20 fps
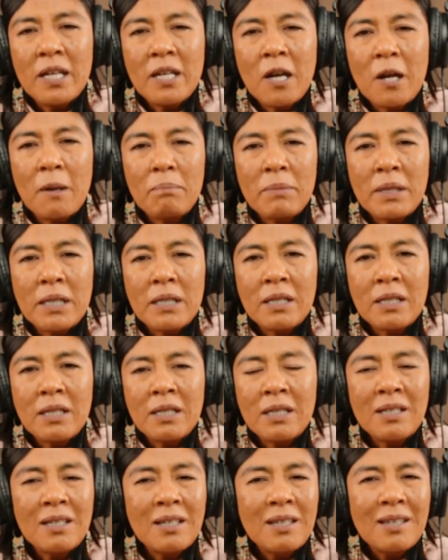not
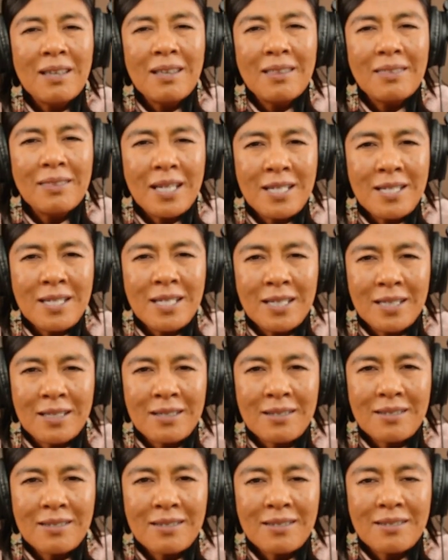be
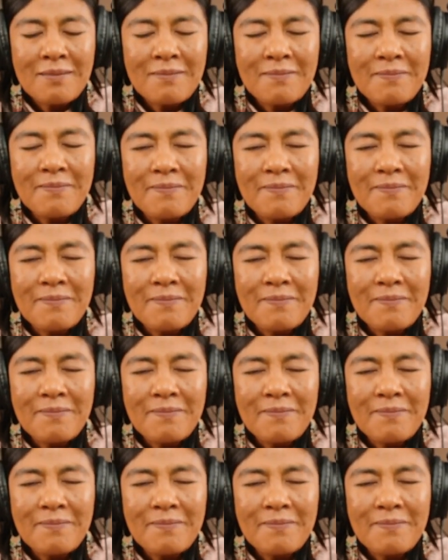laziness.